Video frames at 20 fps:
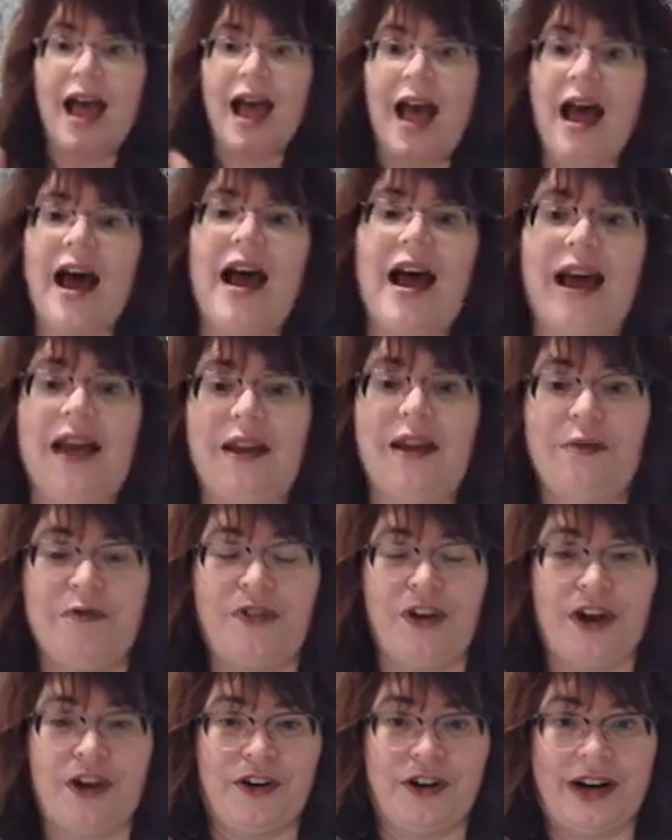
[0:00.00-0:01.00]
I am
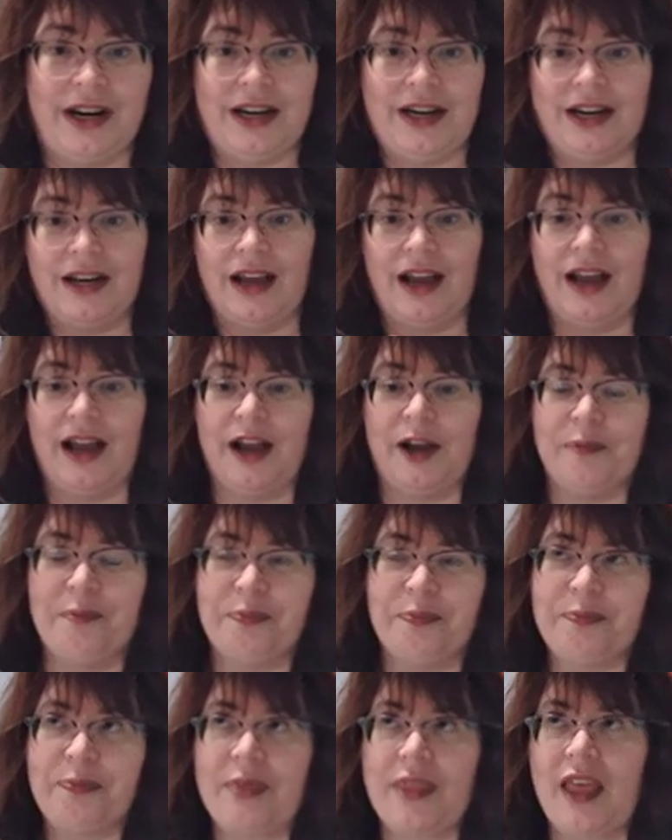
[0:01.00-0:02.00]
very
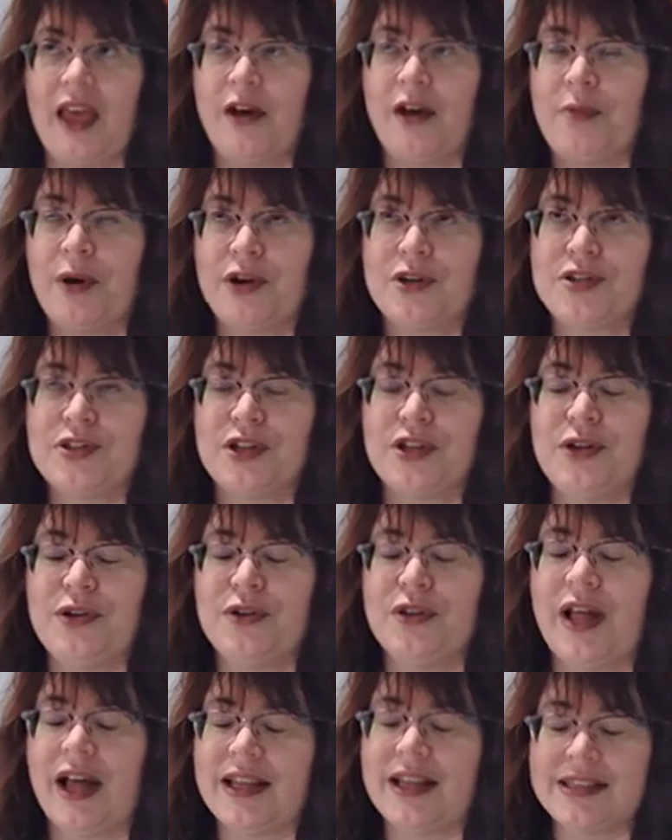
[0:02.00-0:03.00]
a person
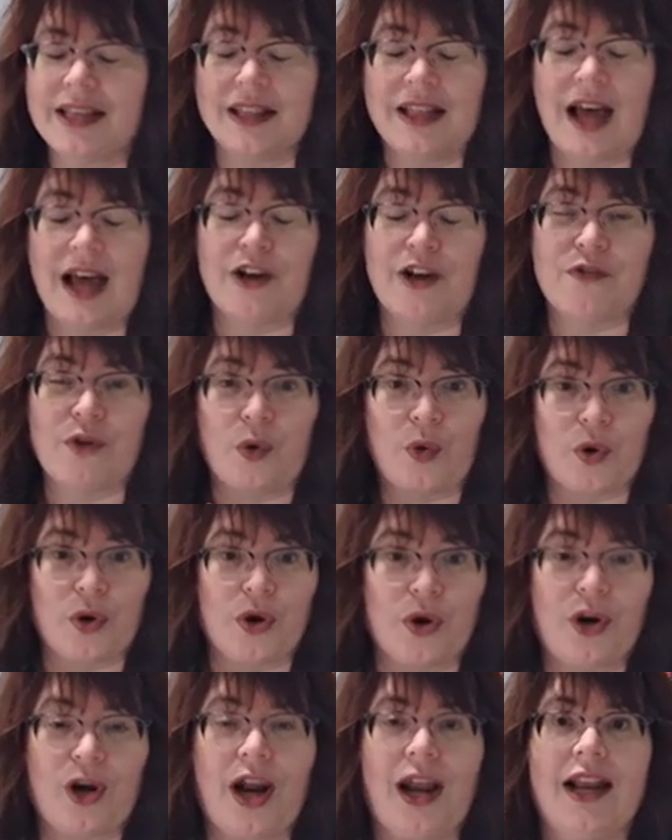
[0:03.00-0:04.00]
who likes a lot of
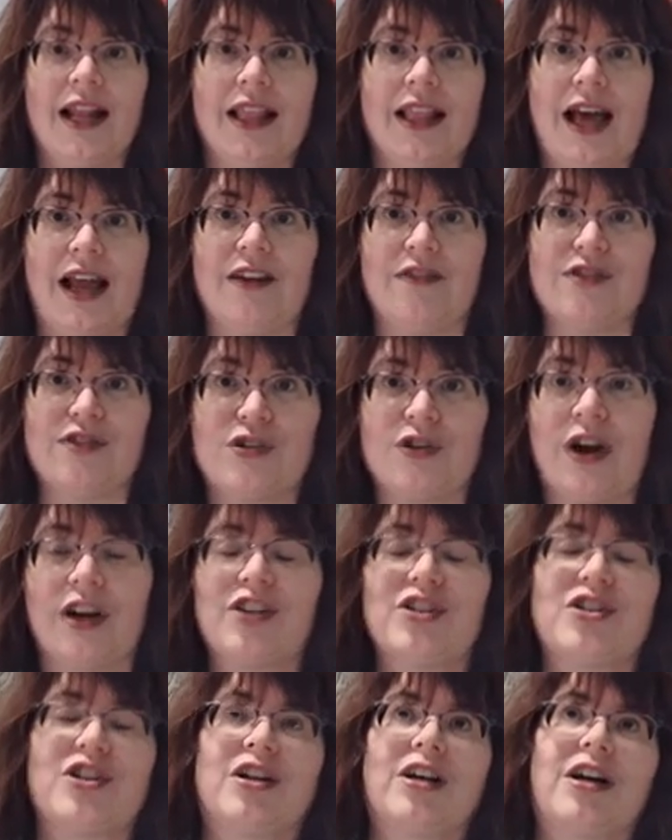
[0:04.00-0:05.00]
order and a lot of
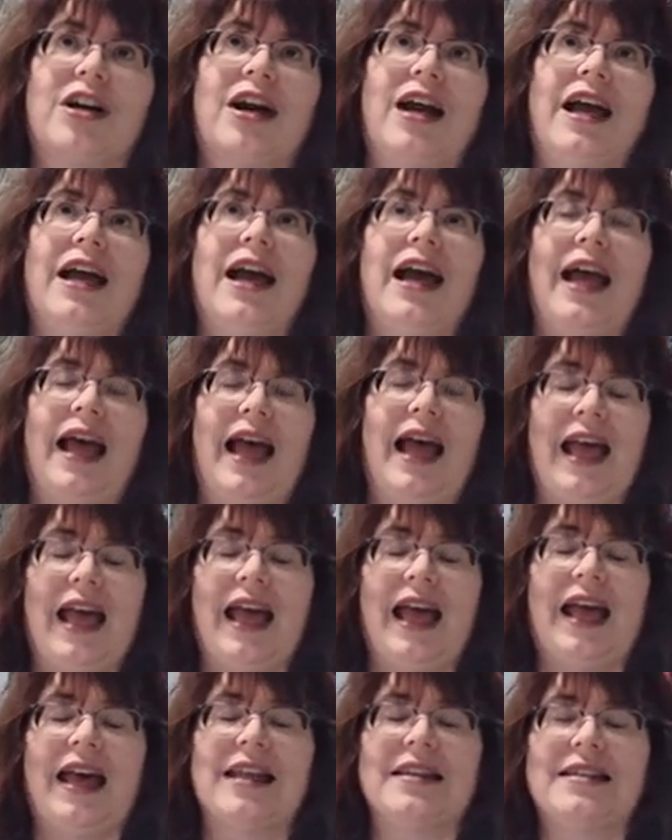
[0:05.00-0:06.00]
structure
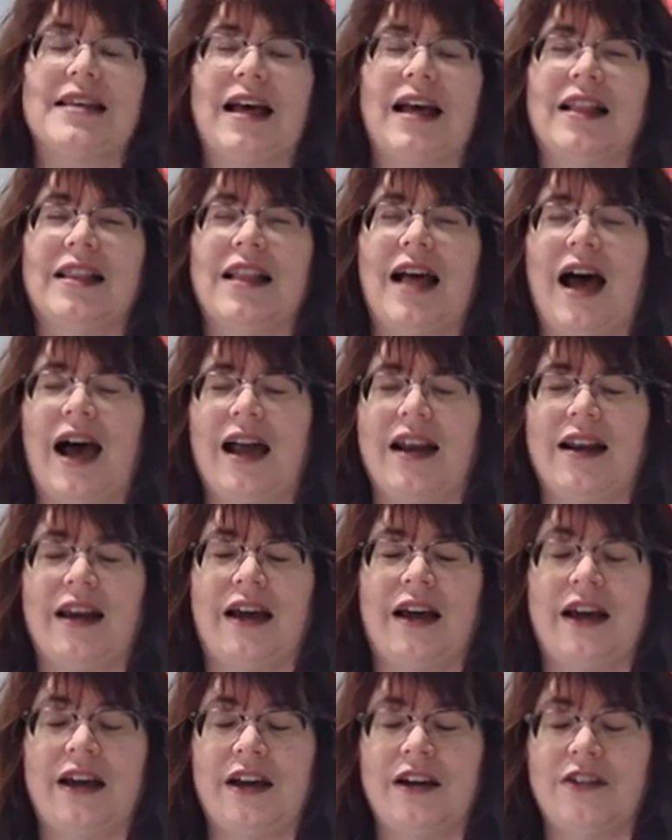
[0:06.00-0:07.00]
and a lot
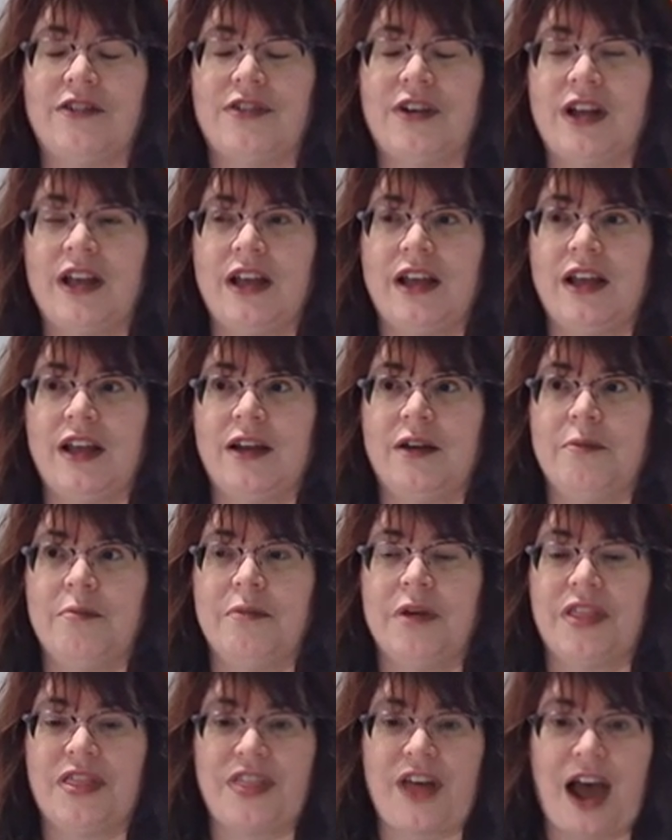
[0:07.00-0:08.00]
of
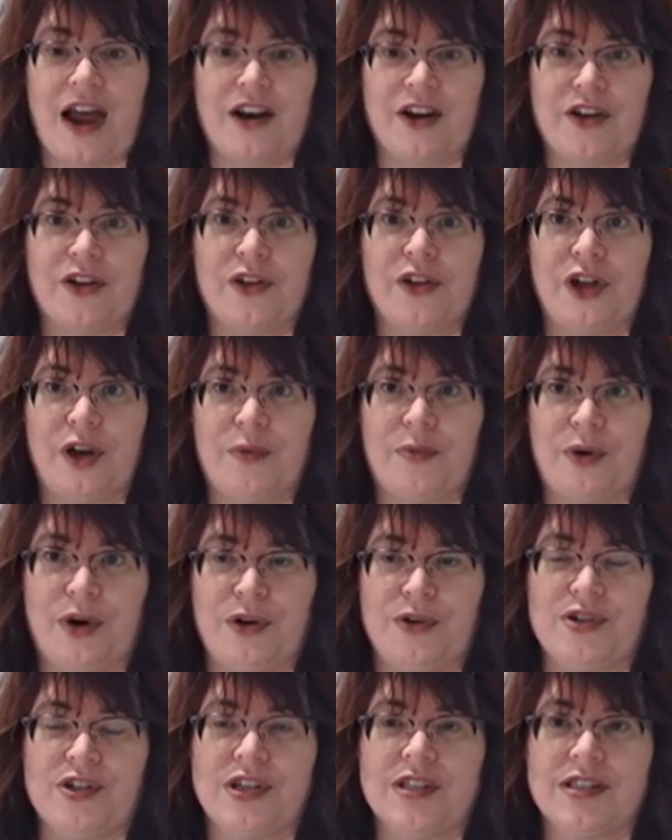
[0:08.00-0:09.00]
methodical
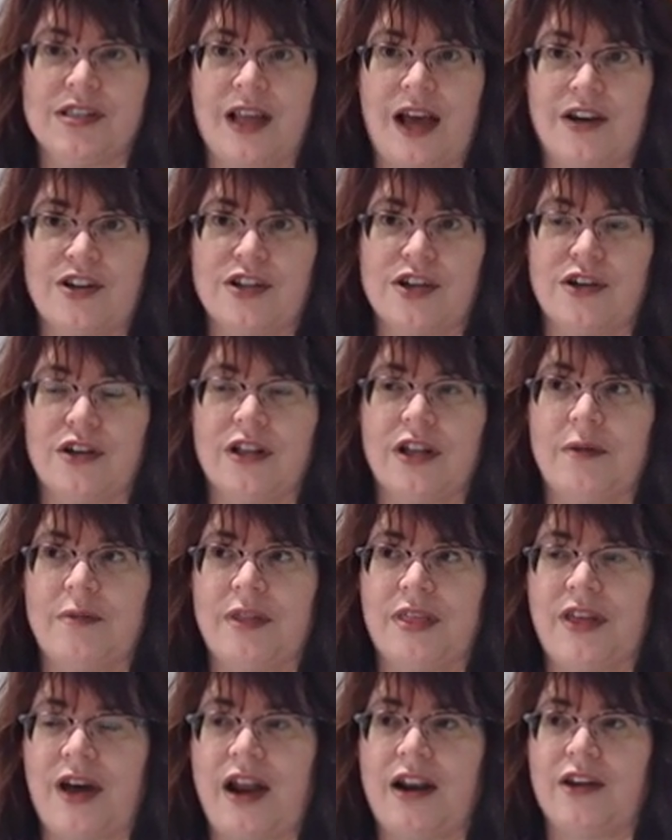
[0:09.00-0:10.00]
approaches, logical and
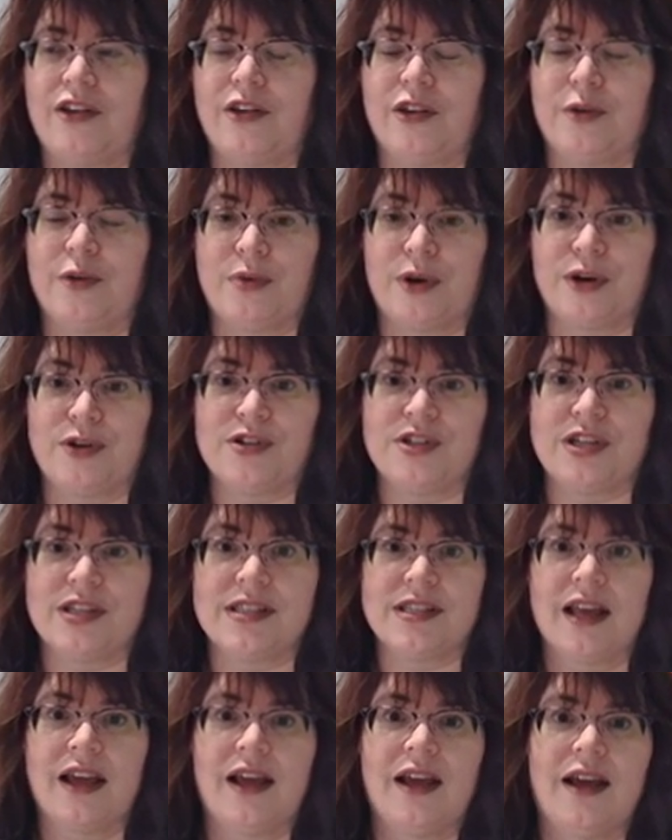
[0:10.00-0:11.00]
methodical approaches.
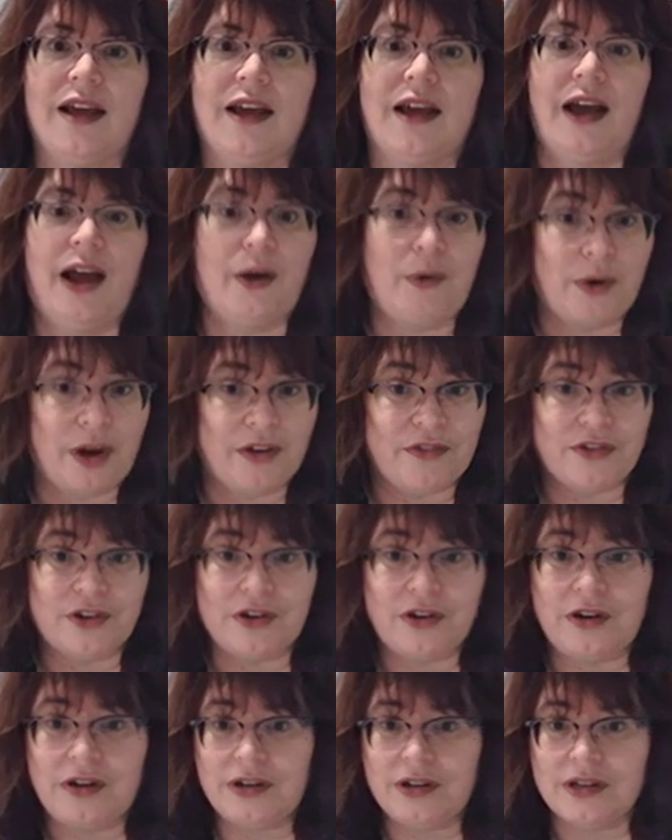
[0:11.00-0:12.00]

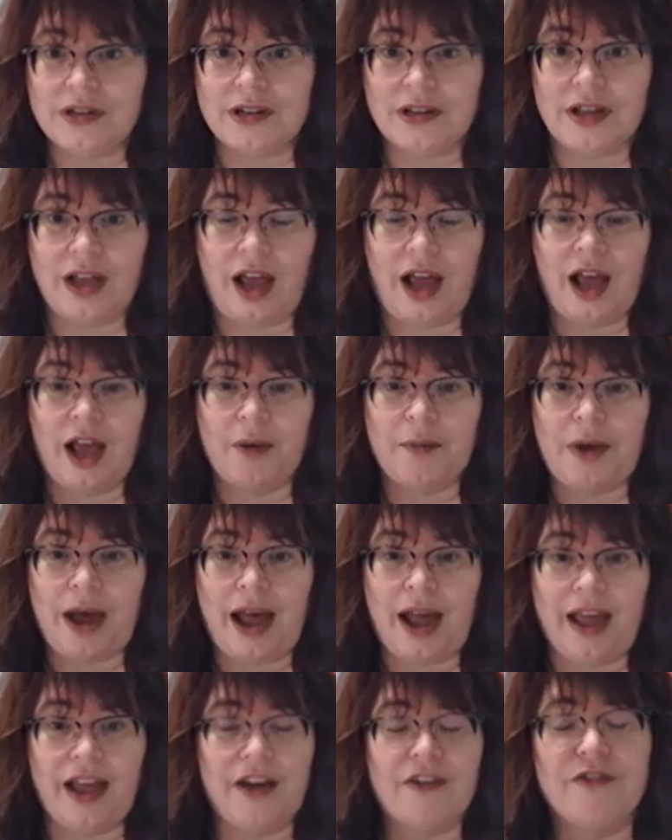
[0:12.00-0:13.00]
However,
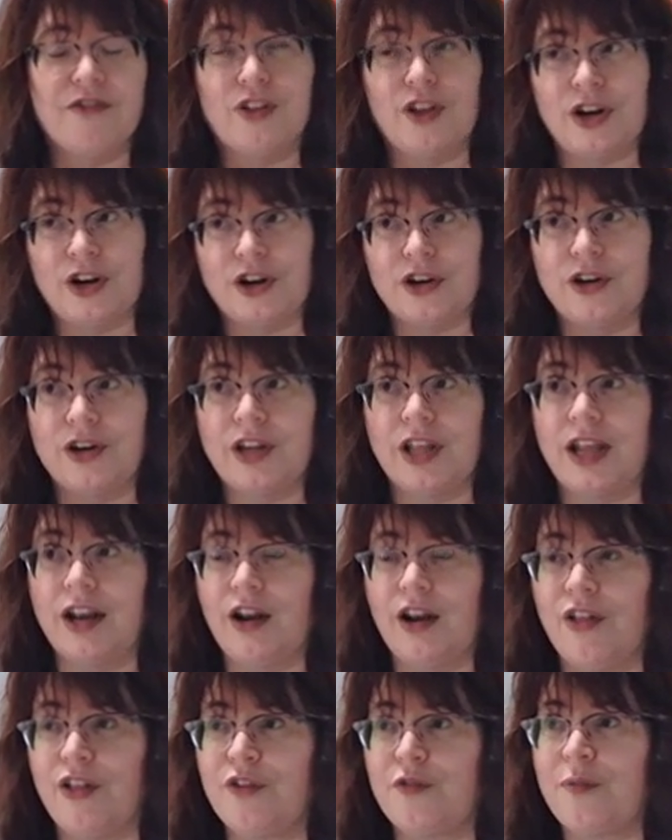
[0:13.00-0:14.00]
I have learned in
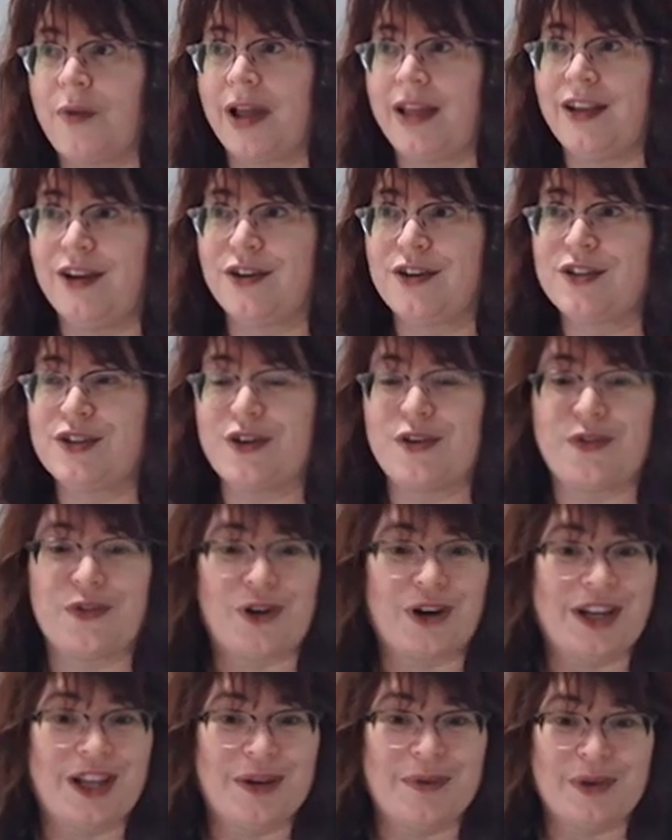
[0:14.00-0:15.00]
all of my years of
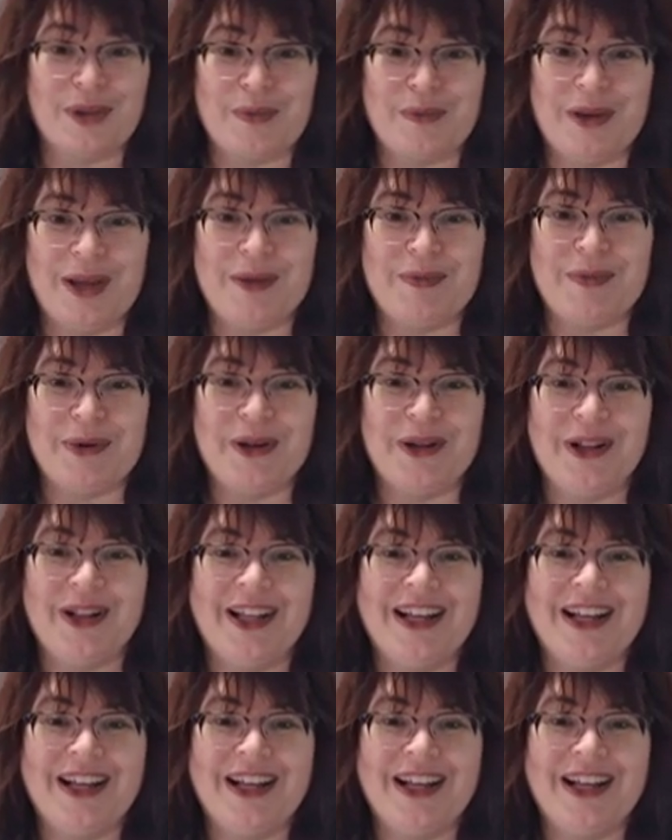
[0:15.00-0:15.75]
working with people,